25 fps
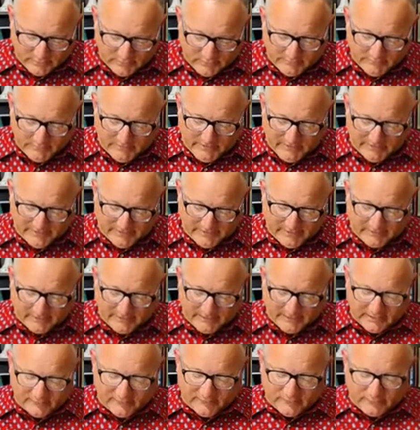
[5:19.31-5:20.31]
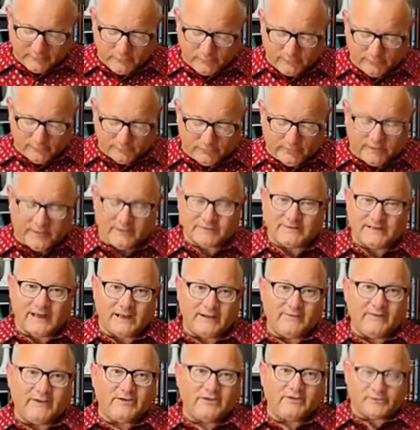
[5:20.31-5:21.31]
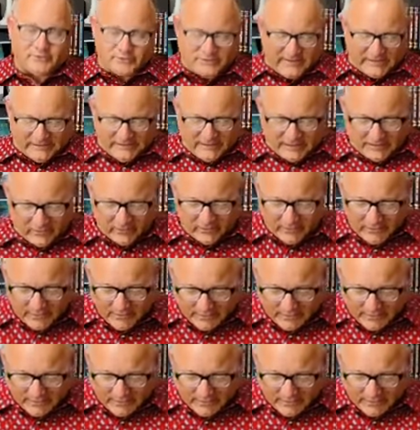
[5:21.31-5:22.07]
making it unfruitful. Now, it's kind of interesting here